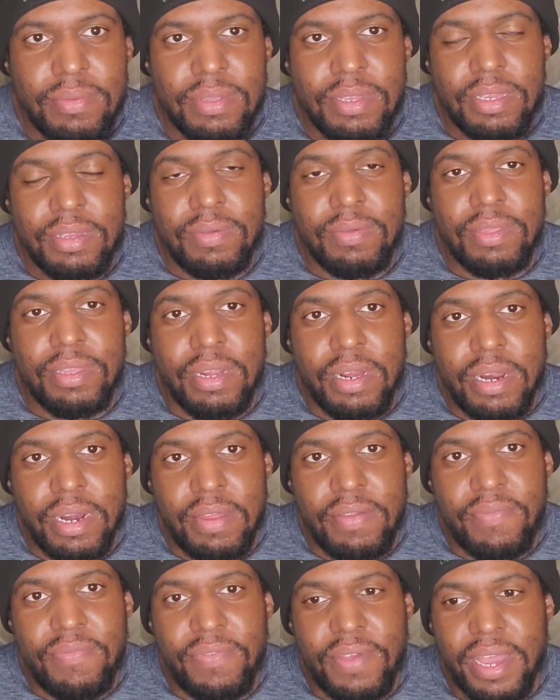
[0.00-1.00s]
You
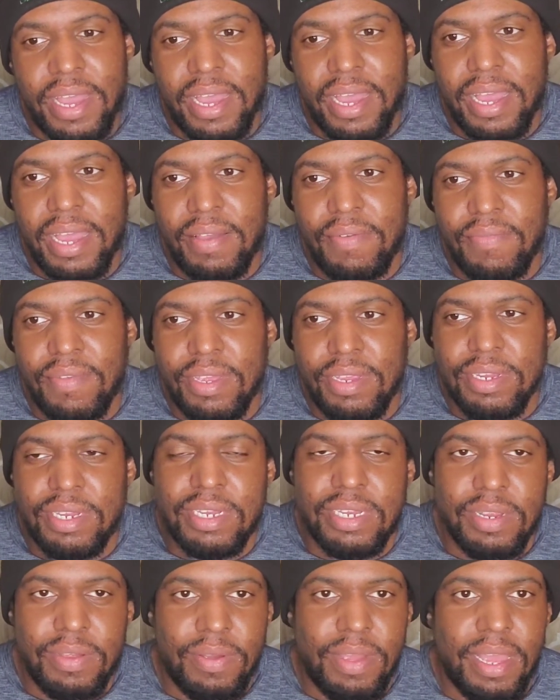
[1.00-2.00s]
35 and you
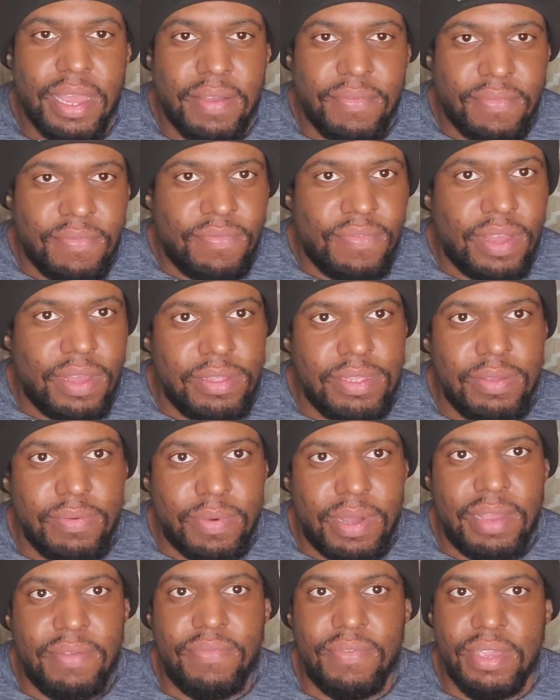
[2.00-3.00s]
still haven't found the
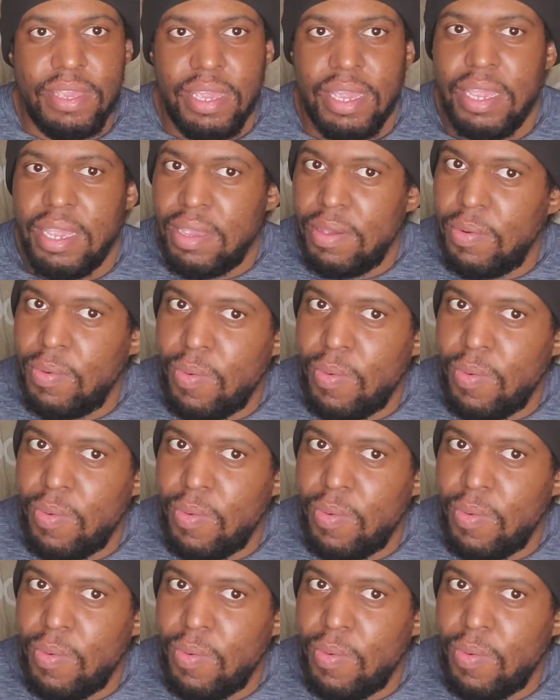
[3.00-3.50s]
wife yet.